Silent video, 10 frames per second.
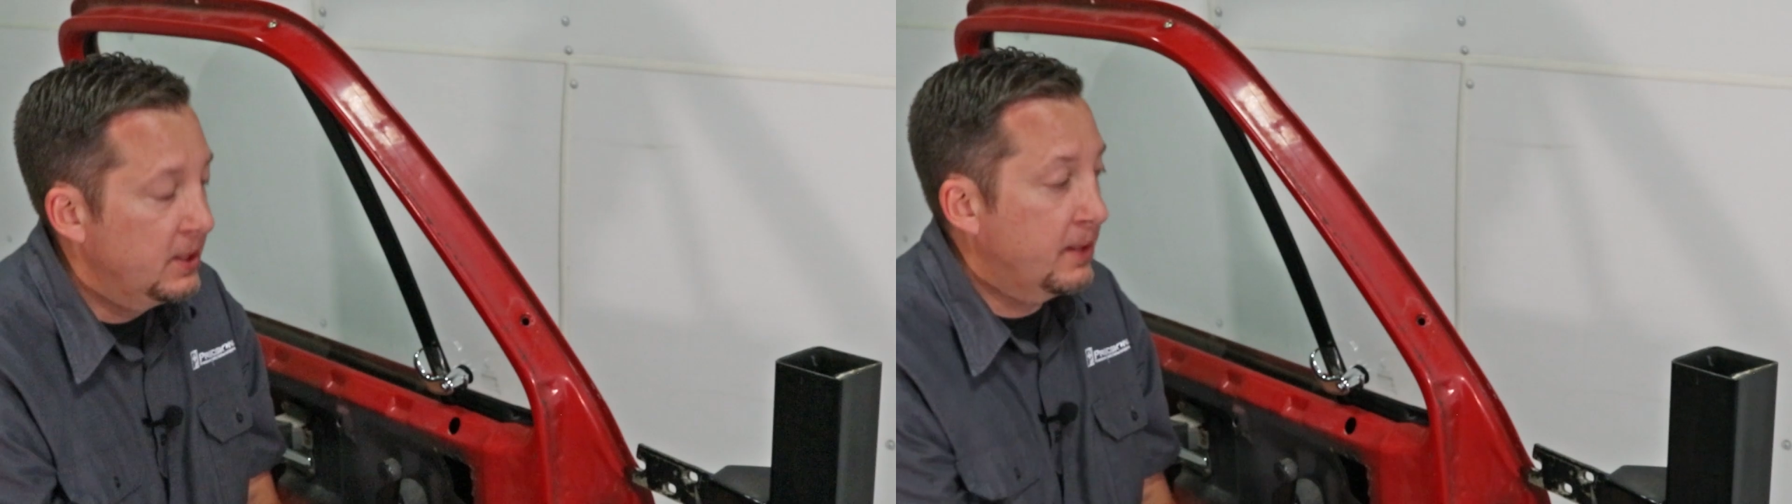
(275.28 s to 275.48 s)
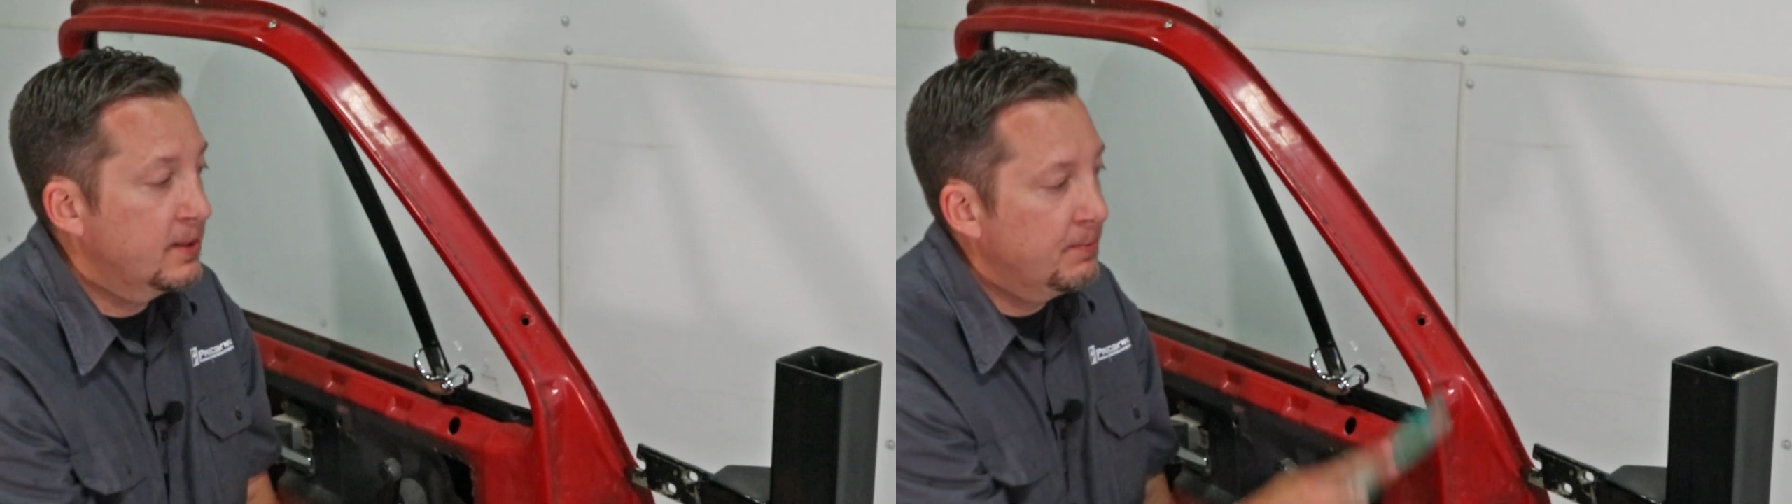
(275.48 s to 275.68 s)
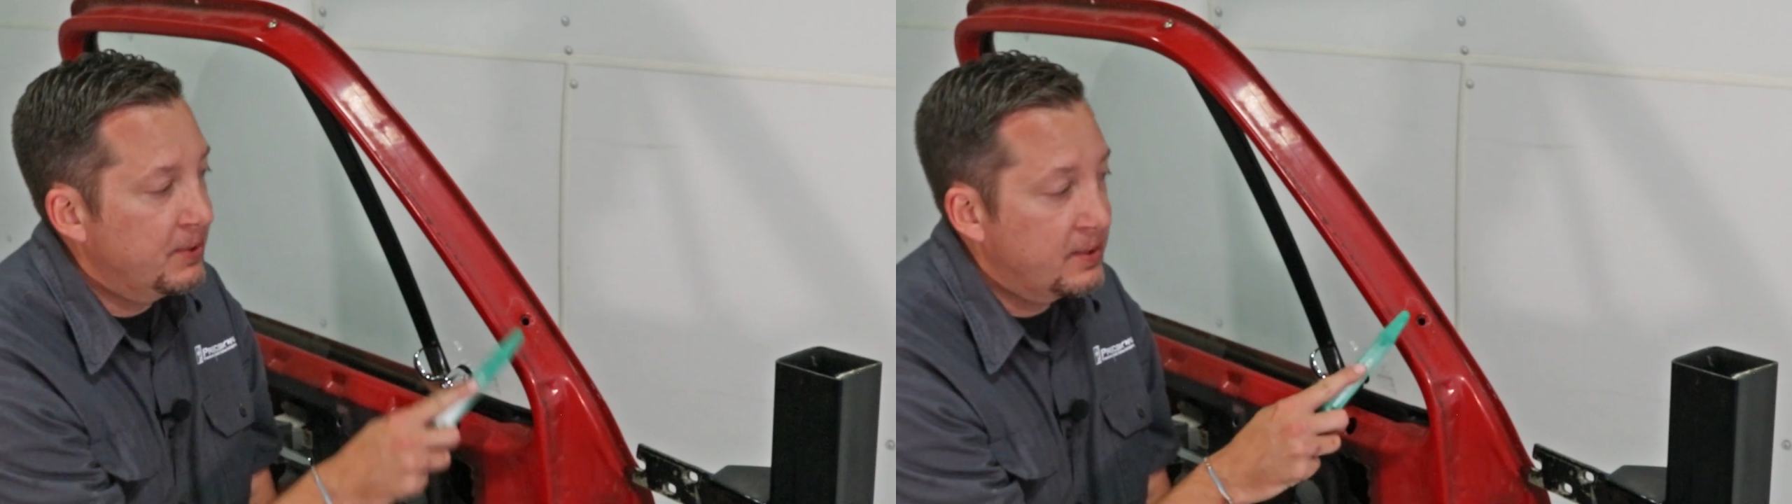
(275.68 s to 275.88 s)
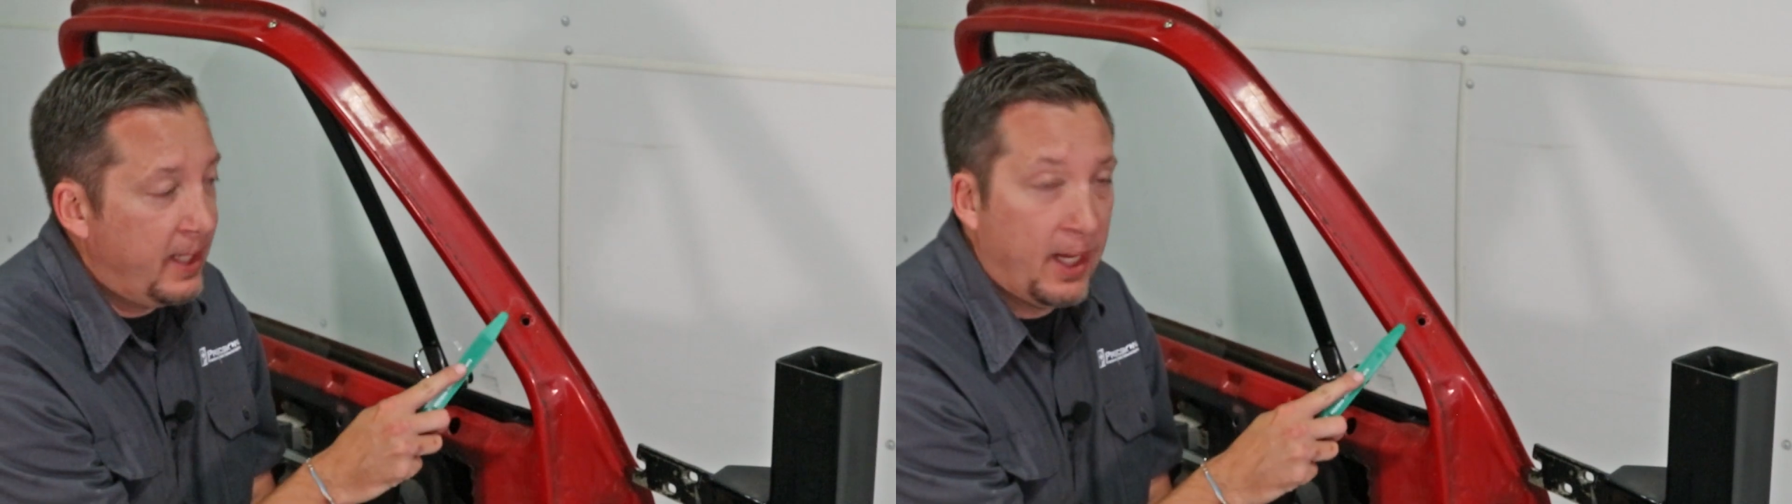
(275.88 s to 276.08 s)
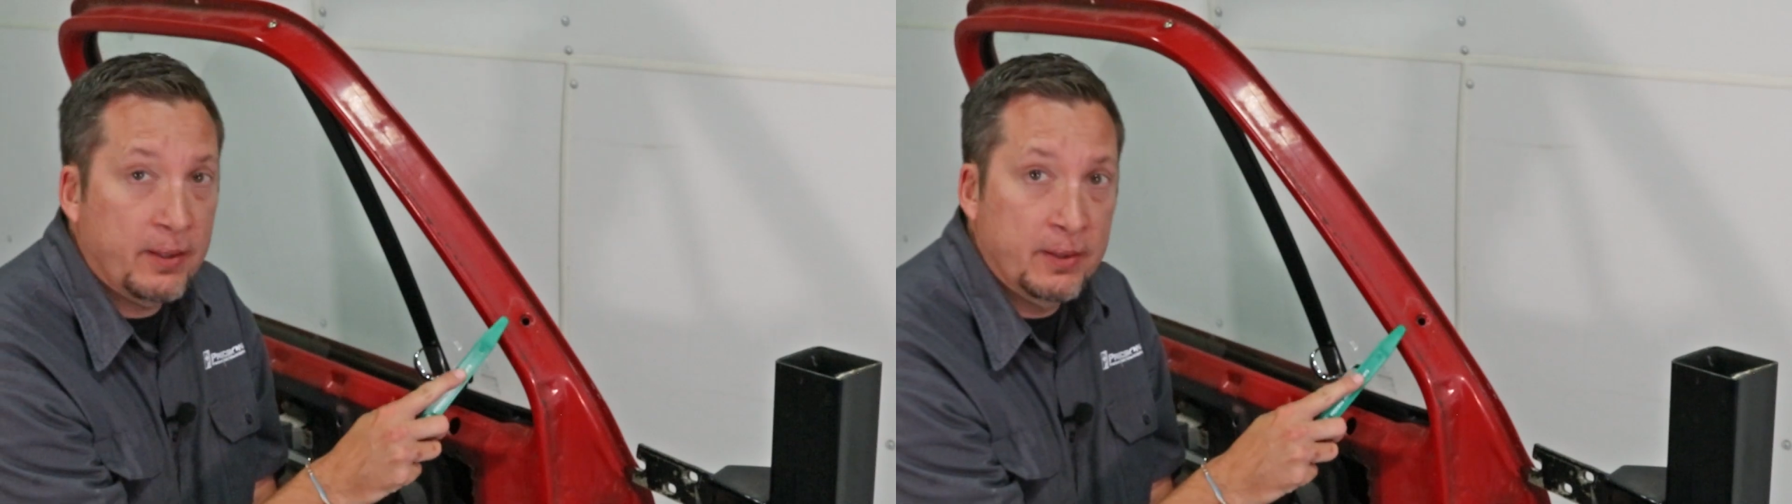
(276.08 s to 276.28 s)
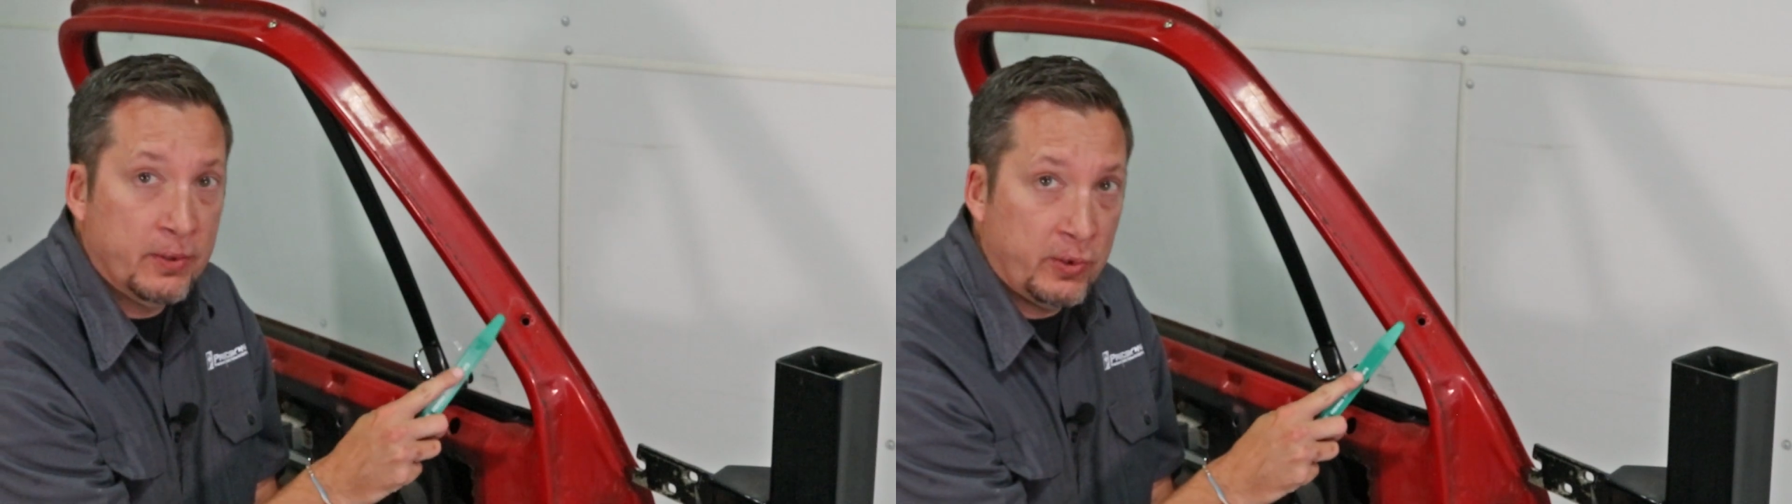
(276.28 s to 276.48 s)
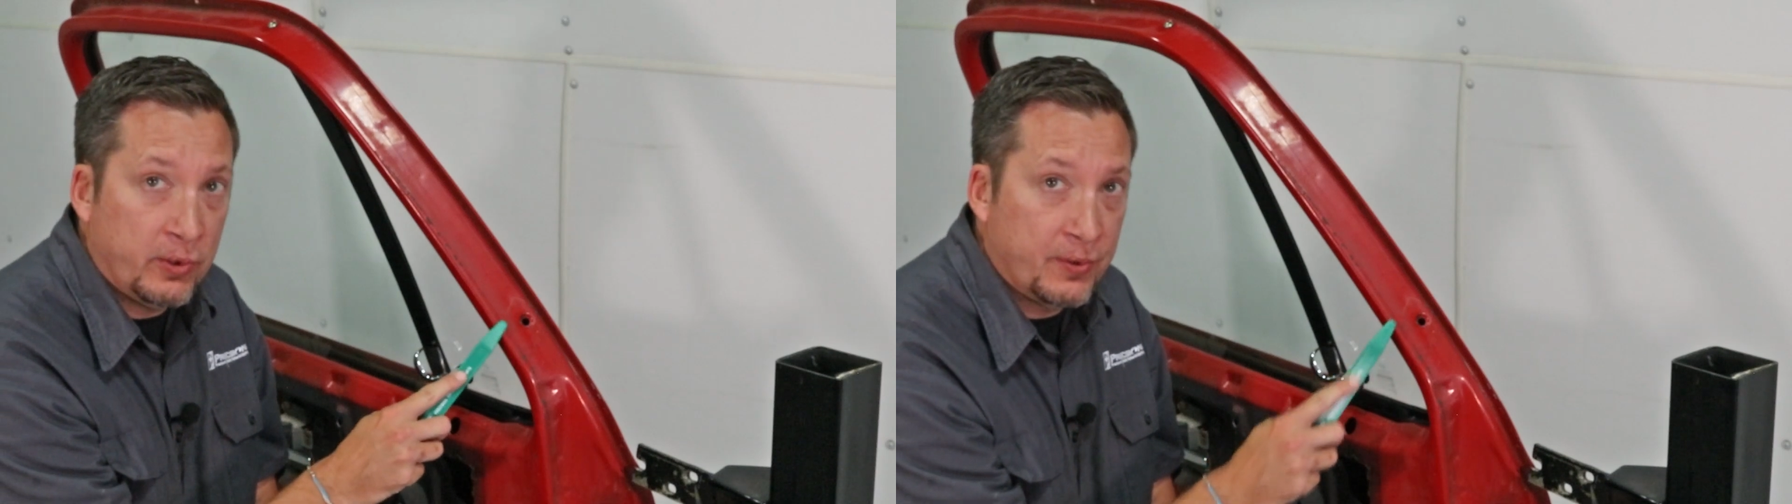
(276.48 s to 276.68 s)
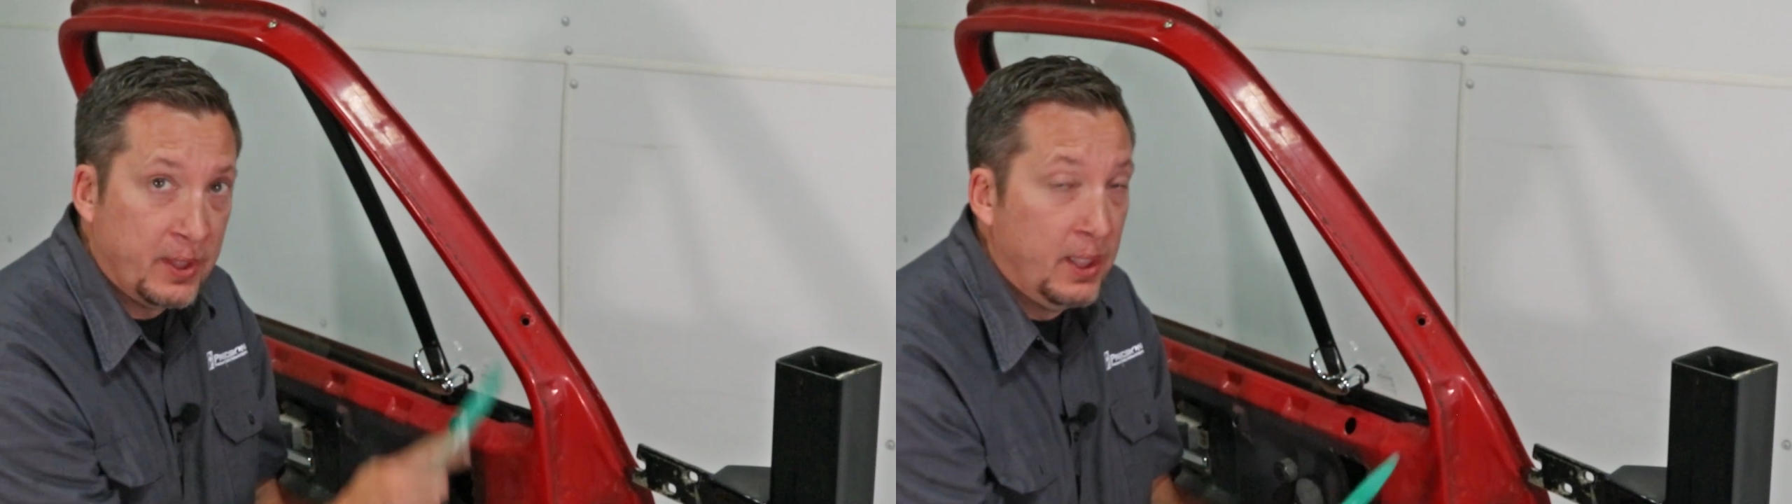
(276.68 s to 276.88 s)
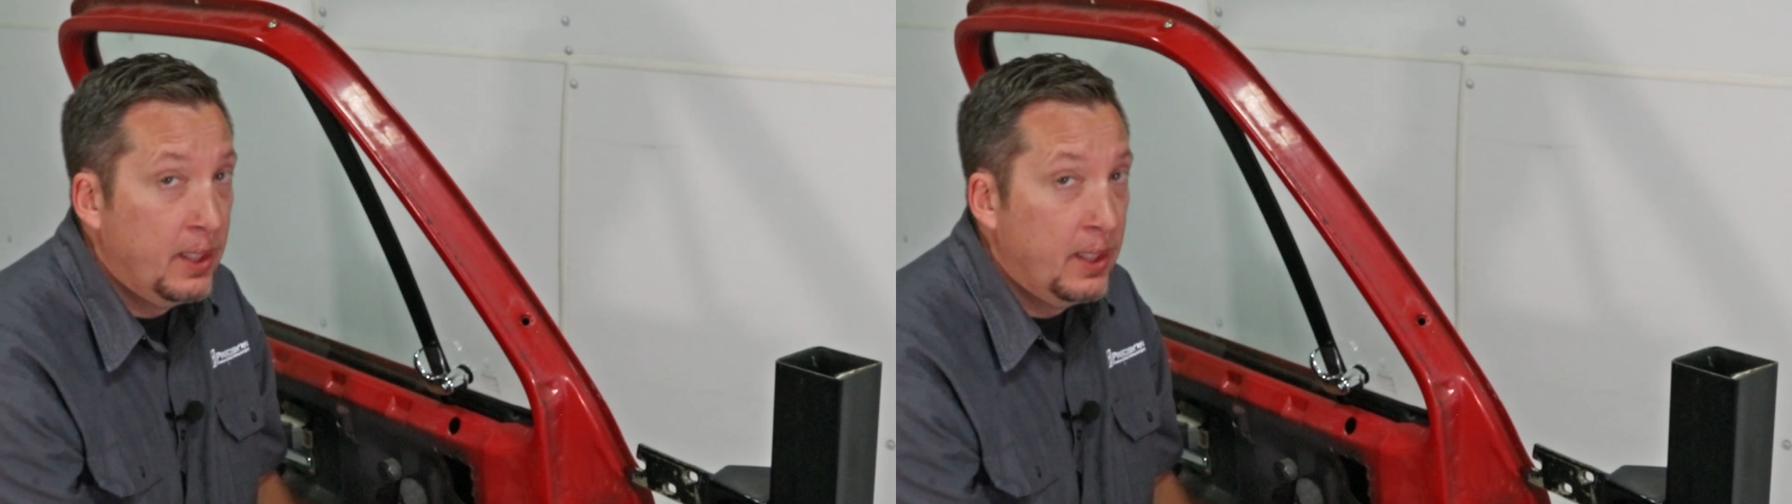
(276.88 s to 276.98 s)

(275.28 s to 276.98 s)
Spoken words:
Next up is tackling the holes.